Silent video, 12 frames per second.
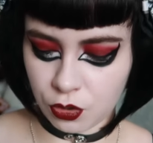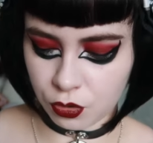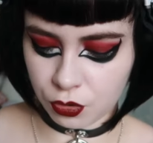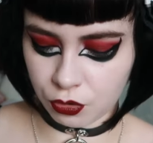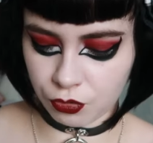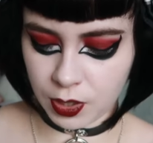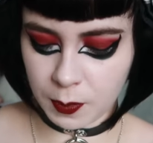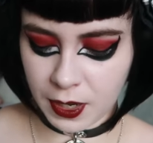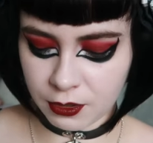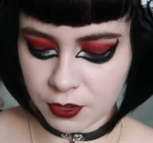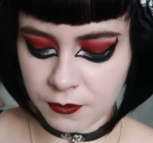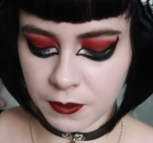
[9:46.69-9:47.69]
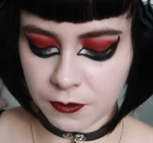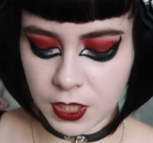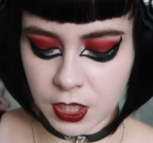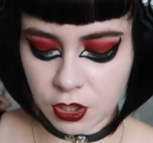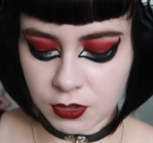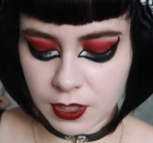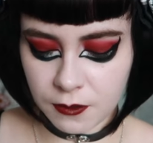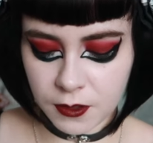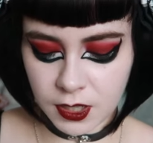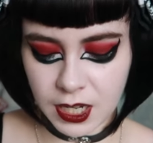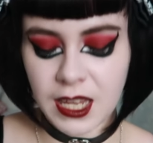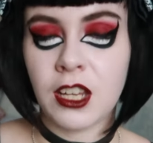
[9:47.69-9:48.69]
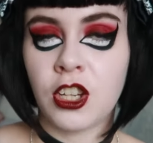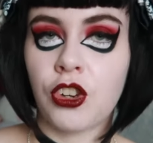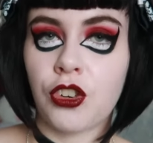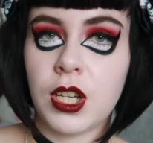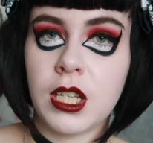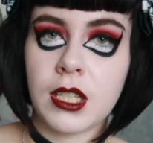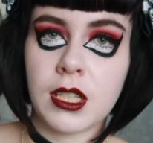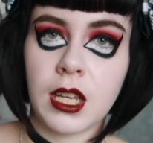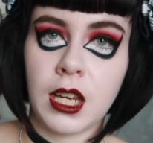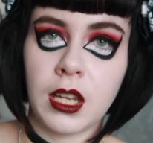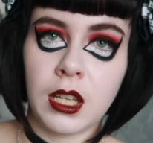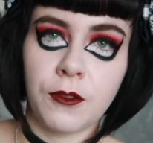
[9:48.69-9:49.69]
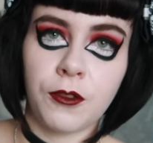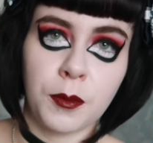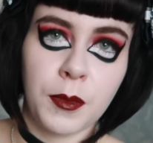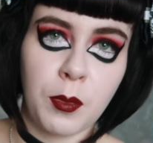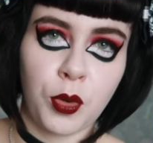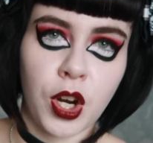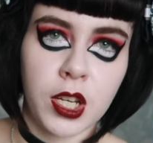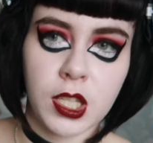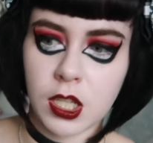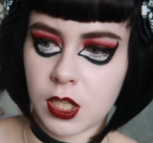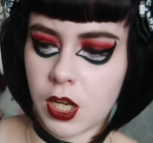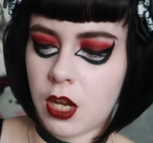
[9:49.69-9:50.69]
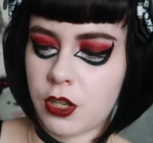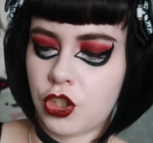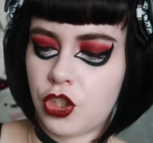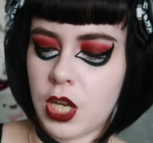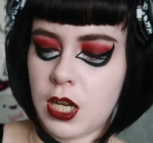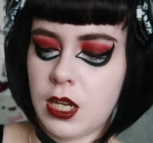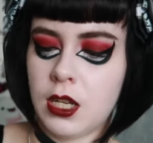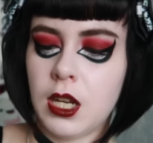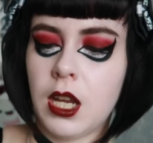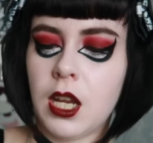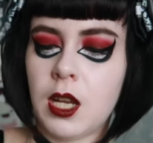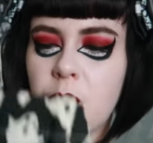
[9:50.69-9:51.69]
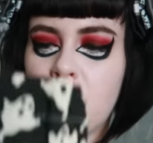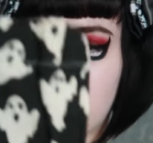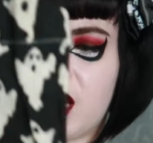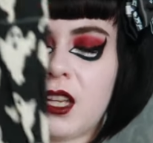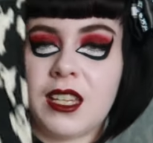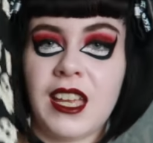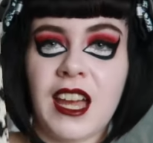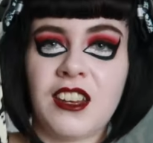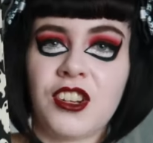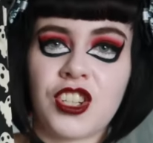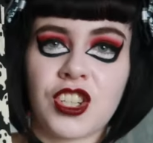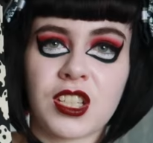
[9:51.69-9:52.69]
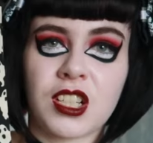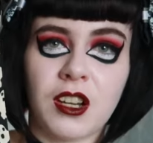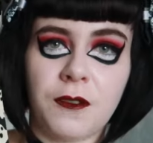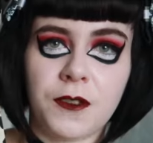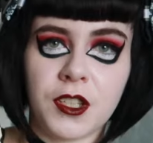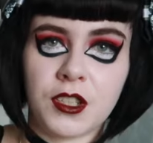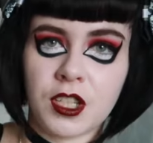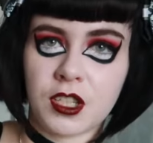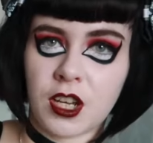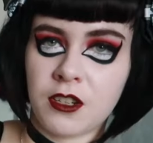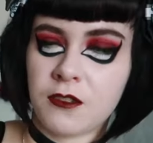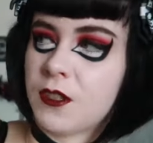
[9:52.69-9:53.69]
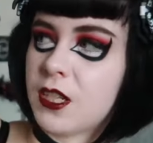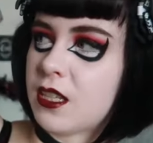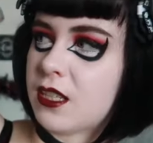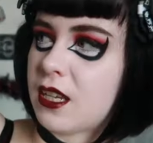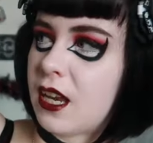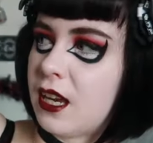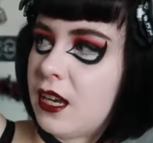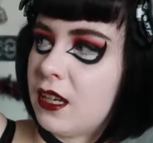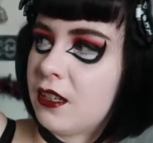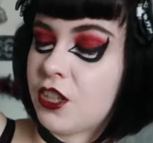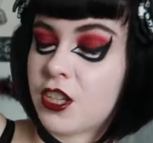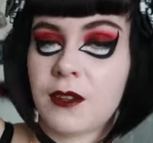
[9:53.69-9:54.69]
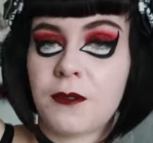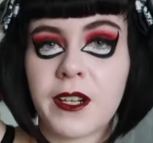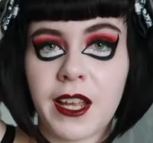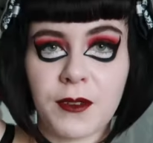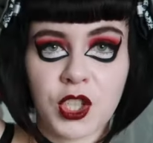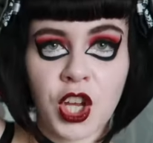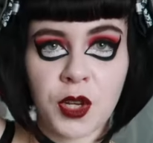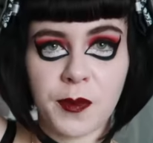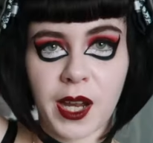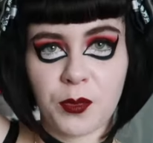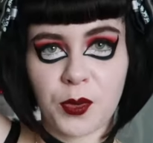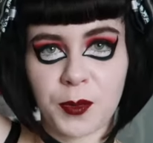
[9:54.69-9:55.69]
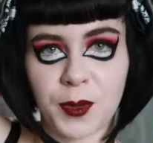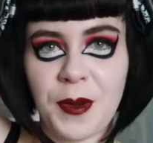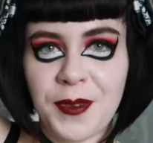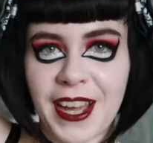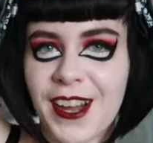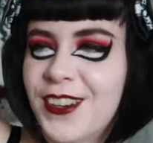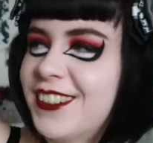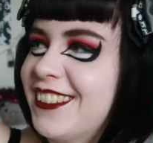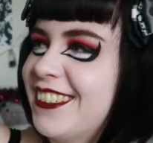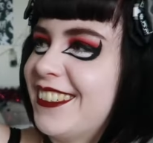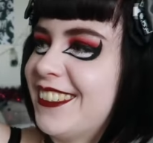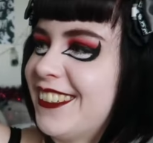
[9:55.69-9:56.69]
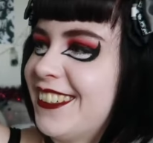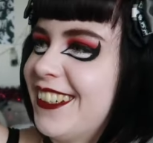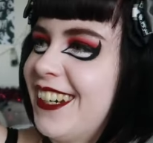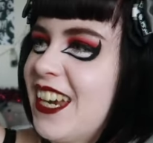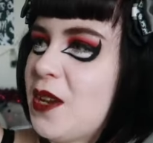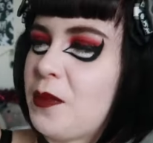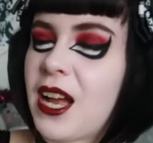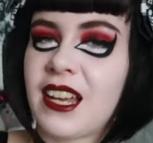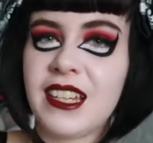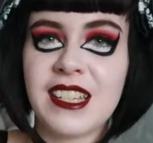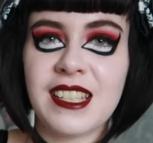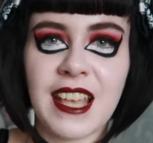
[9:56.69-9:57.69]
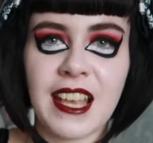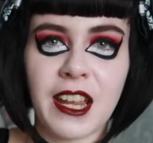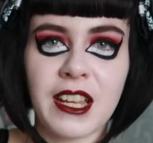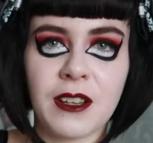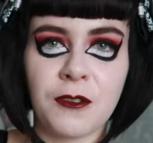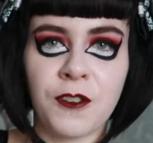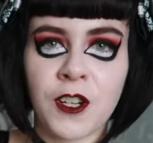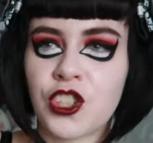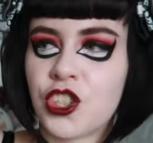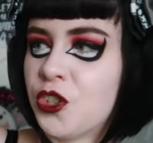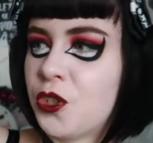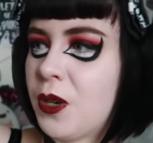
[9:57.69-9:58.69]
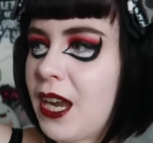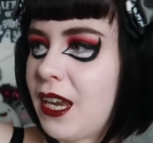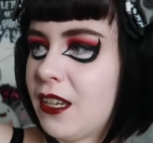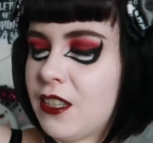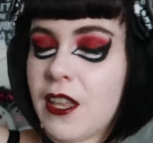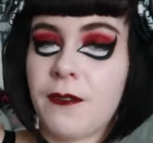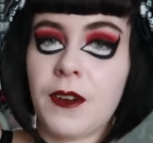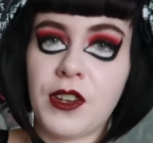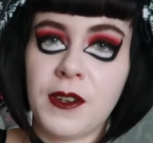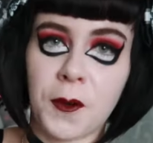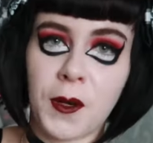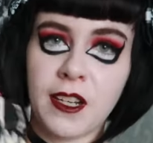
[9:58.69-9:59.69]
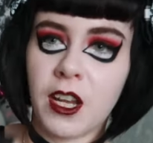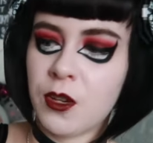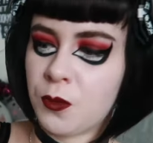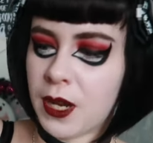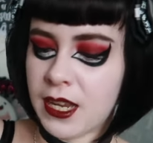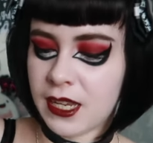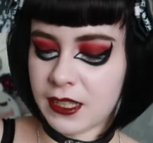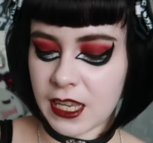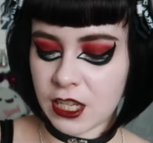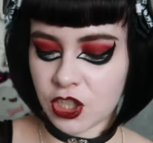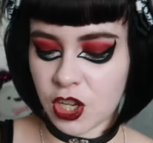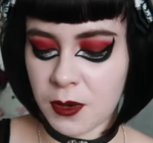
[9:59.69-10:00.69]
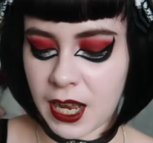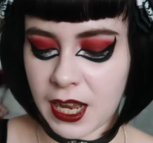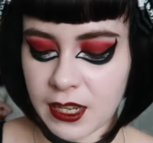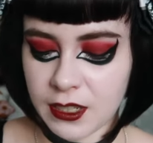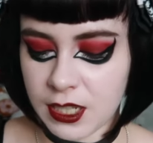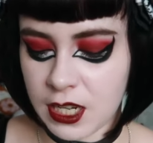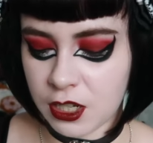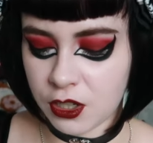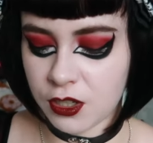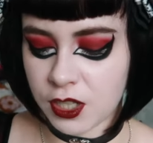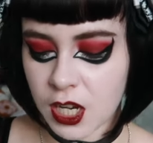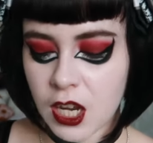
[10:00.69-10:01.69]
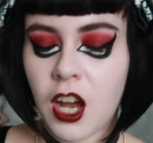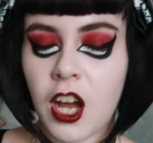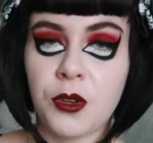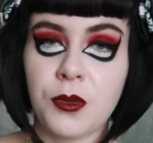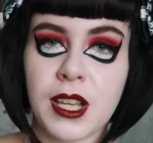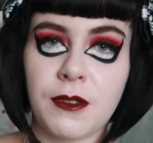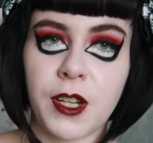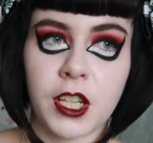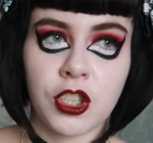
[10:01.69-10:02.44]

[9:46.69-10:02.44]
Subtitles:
or £3.50, so definitely increasing from their prices last year. But again, I just love the design of this, and I definitely have a tote bag problem now. But at least they're like functional and they're very, very lightweight, and they're so handy because I always have like